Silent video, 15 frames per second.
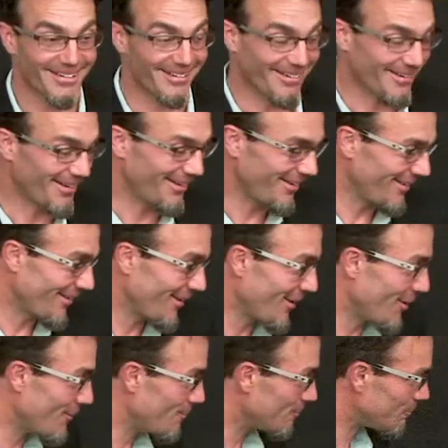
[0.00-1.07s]
all right?
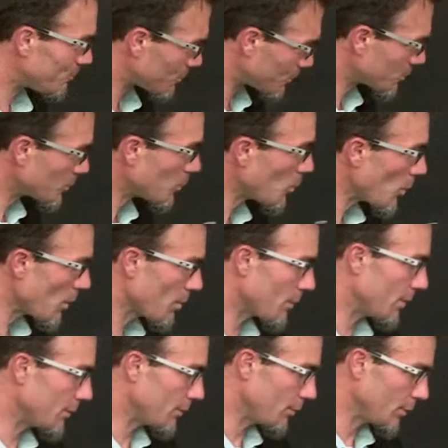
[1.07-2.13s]
Um,
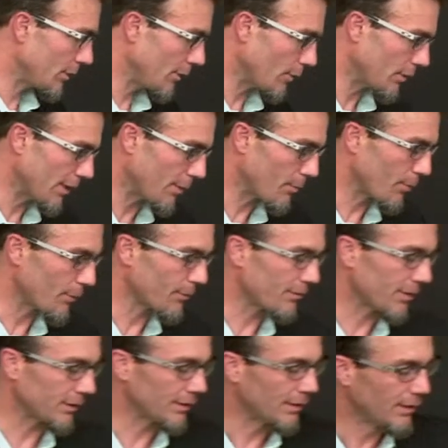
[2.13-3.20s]
but, you know, we're not
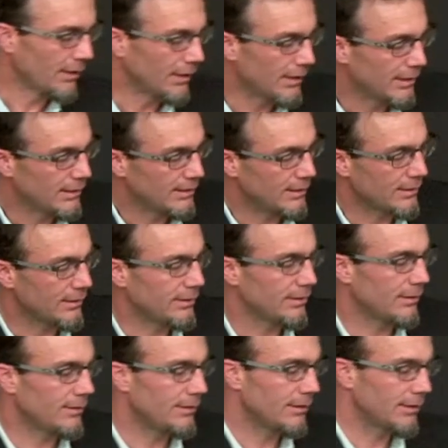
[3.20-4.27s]
perfect. The,
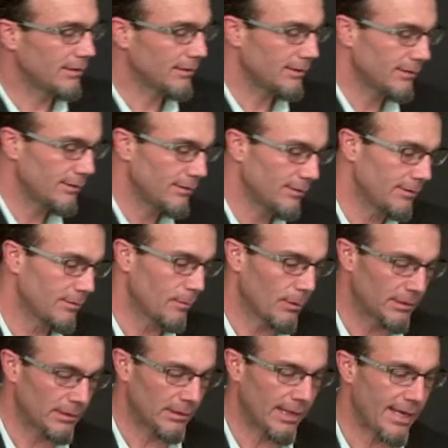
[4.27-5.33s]
the,
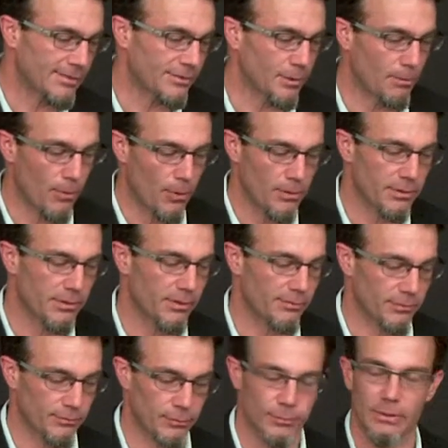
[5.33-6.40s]
but the last component of
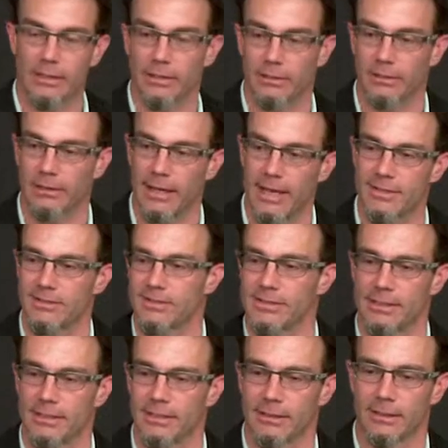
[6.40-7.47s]
it for me, the last
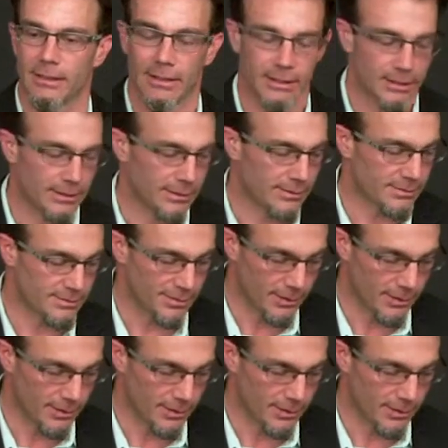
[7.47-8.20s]
C, is